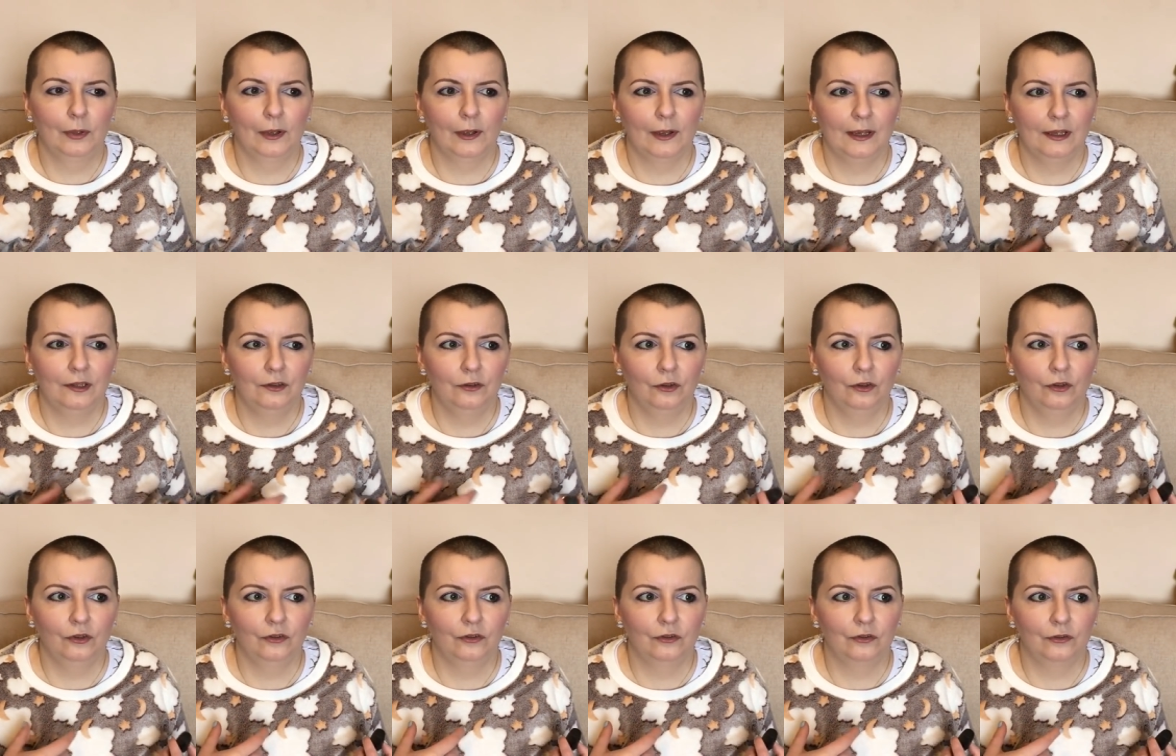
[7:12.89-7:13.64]
but it
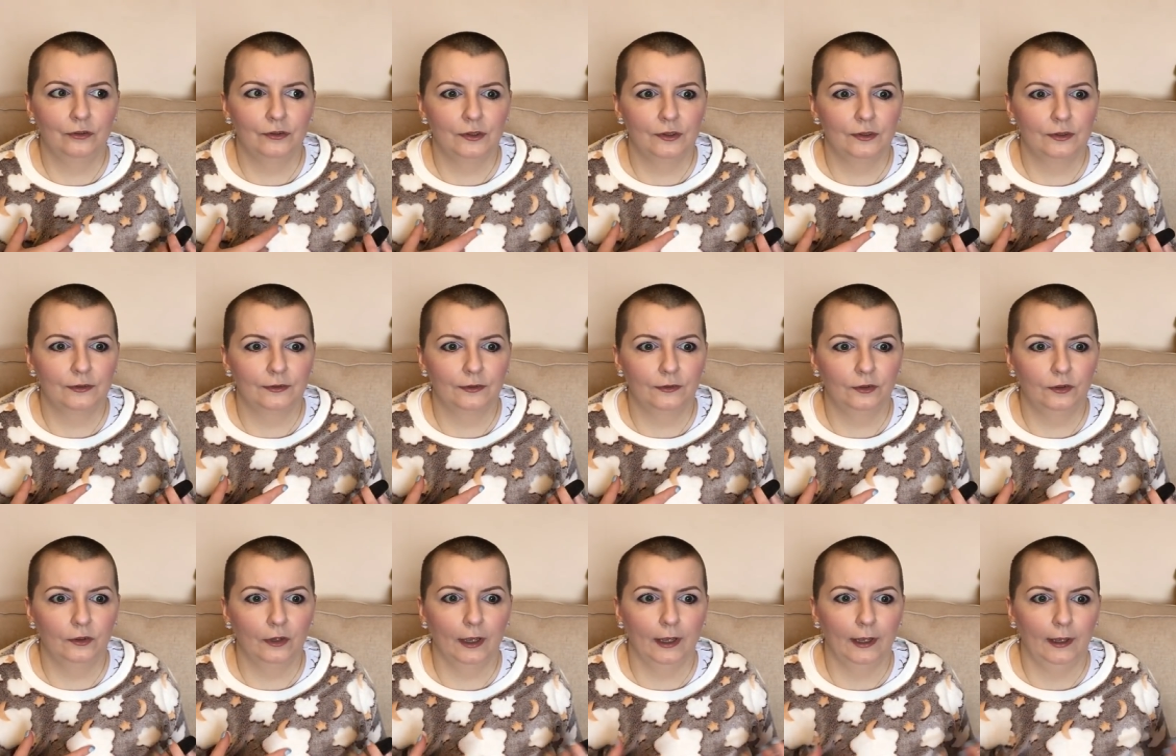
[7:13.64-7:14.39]
just
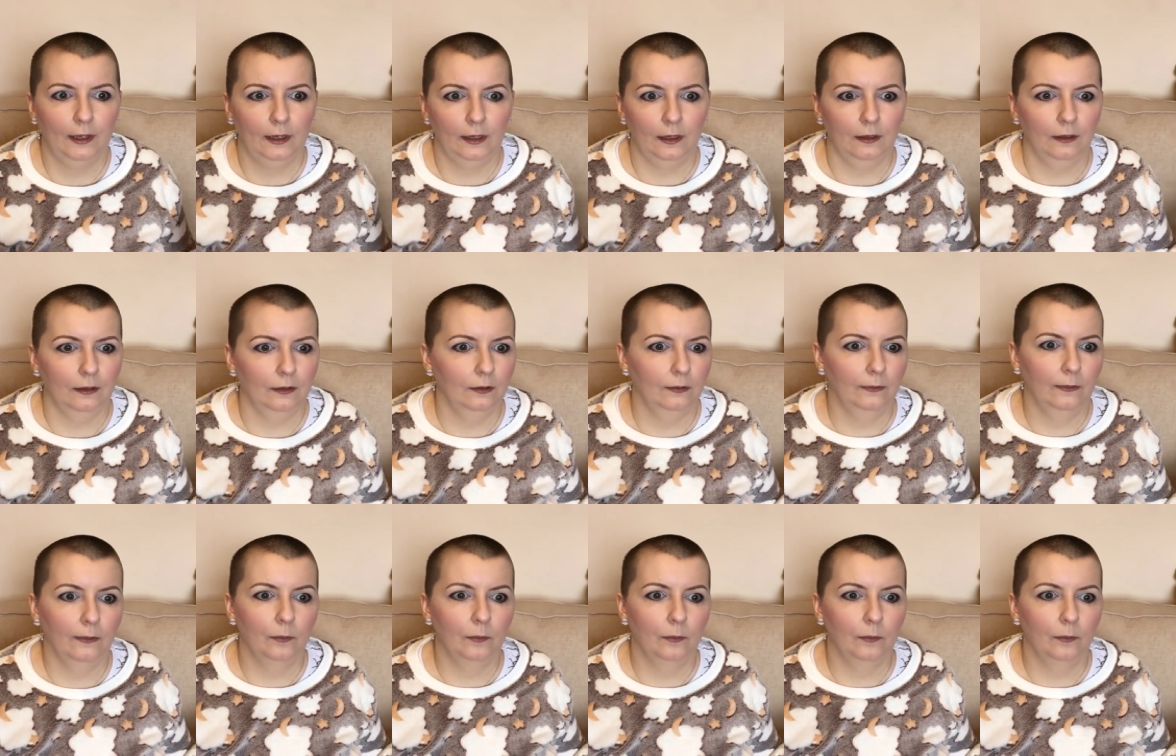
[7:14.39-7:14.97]
died.